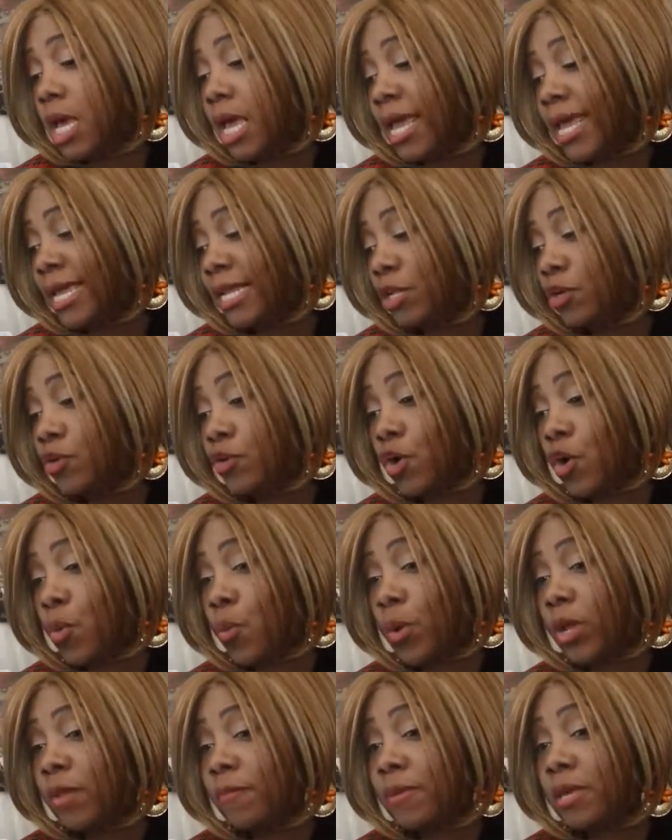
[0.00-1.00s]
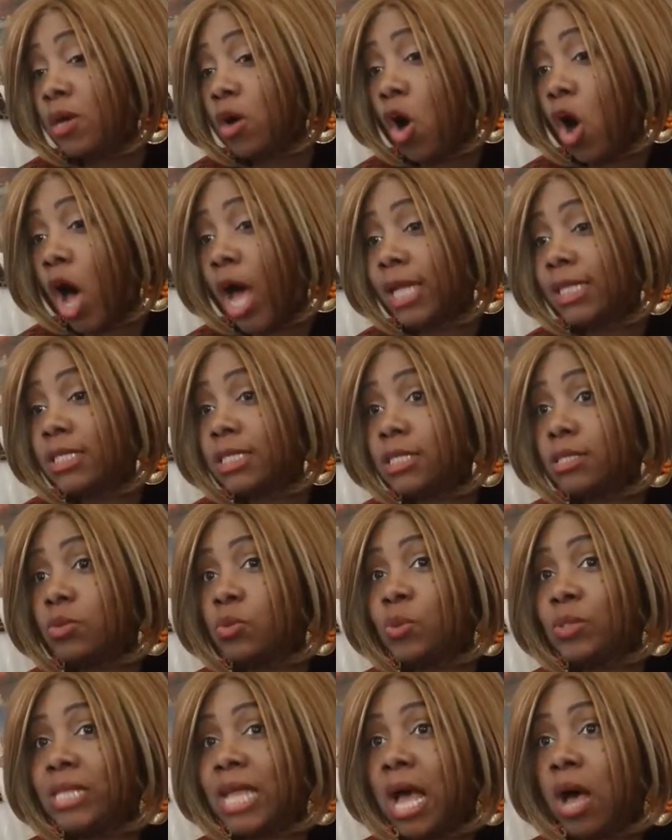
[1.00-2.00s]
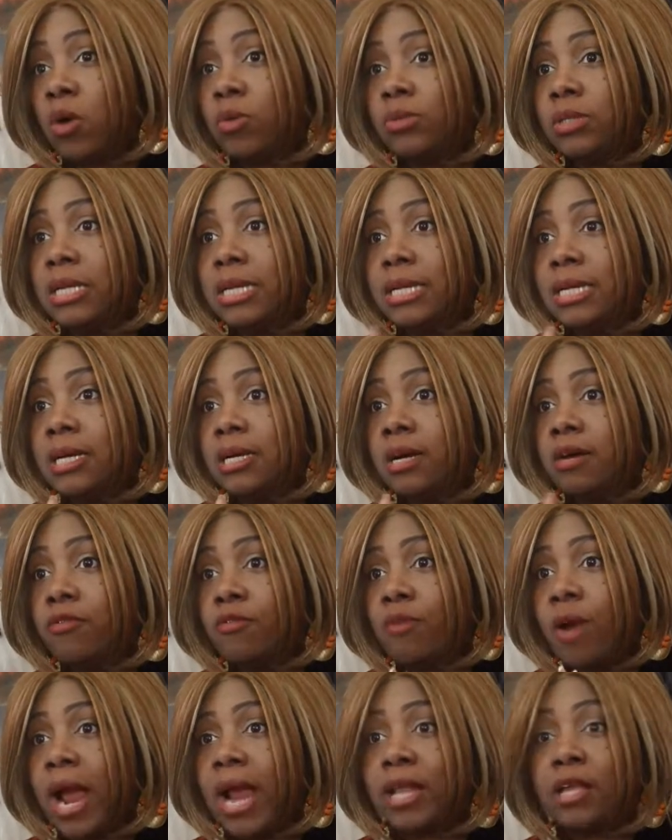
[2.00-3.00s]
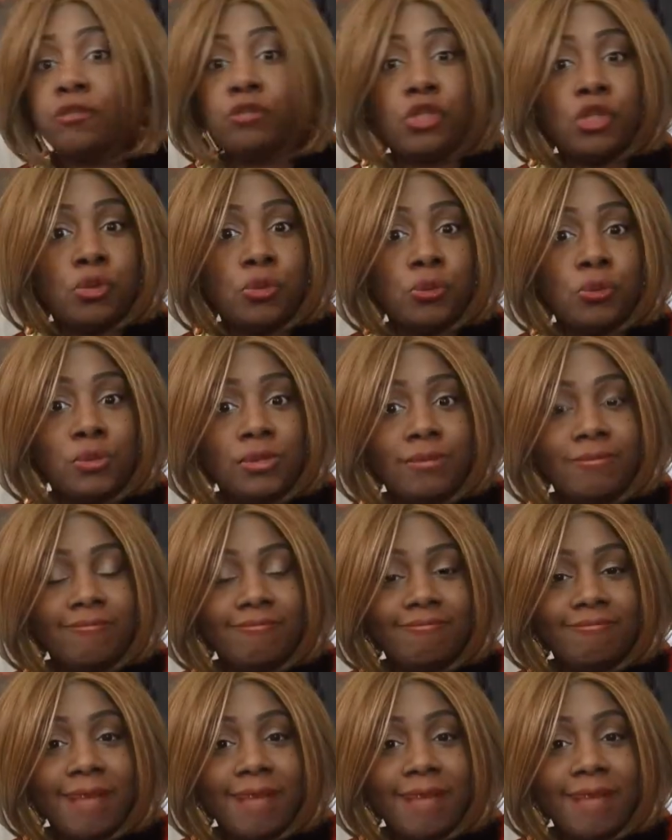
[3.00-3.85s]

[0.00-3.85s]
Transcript: And you don't want to be caught without a variety of shoes.